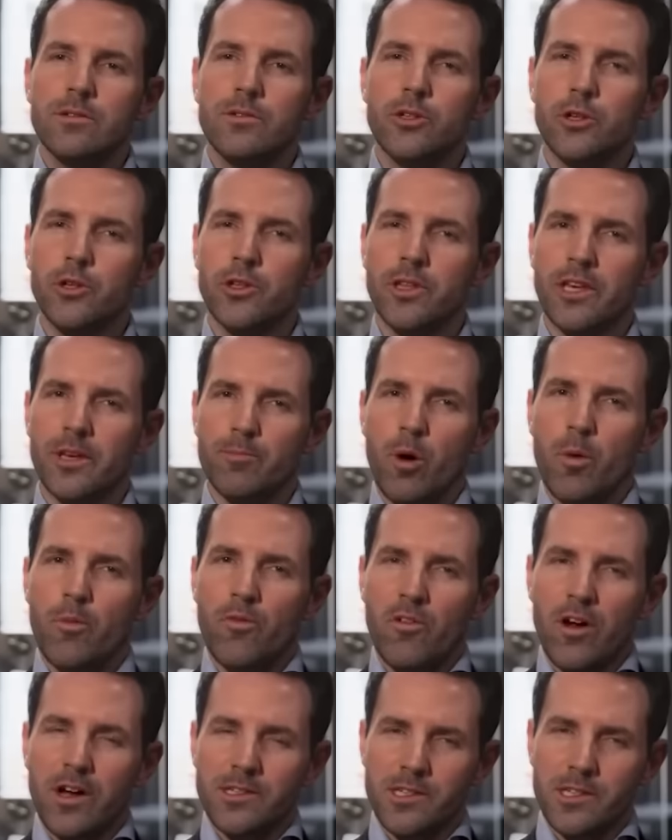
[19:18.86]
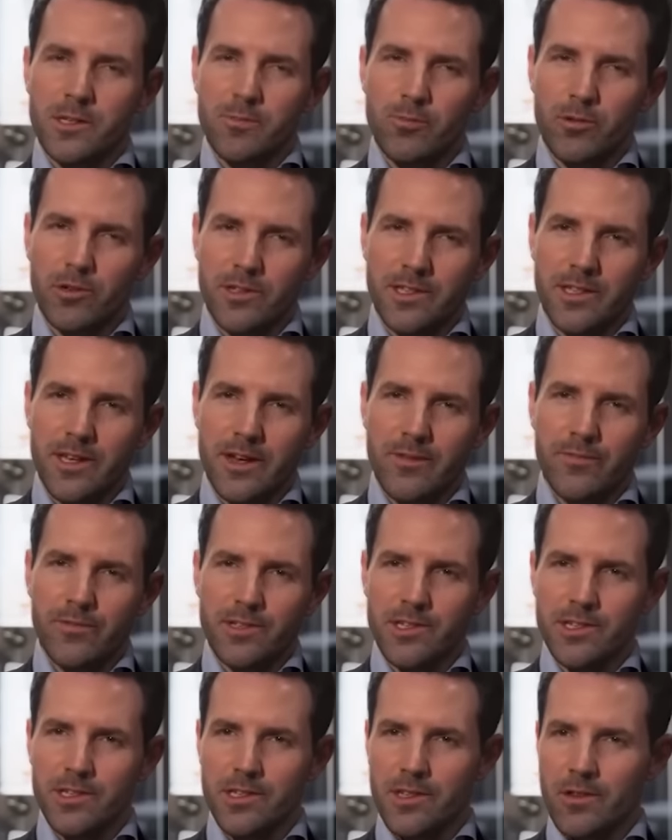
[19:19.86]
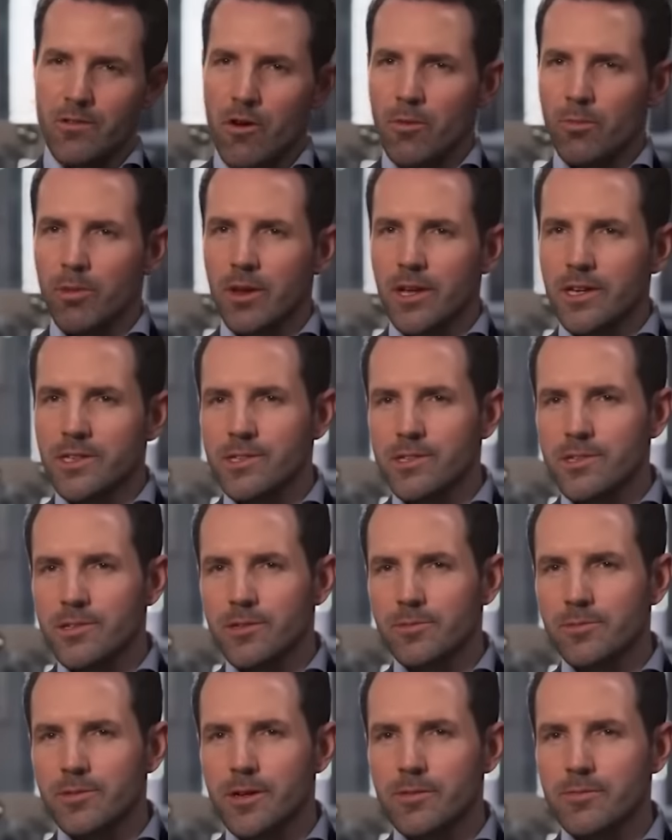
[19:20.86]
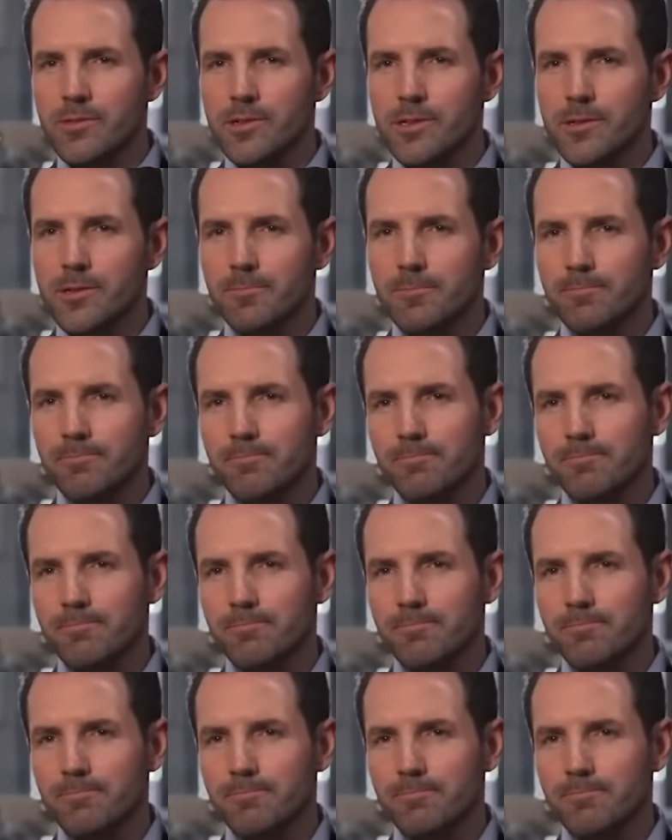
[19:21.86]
Do you think Pope Francis puts the emphasis in the wrong places sometimes?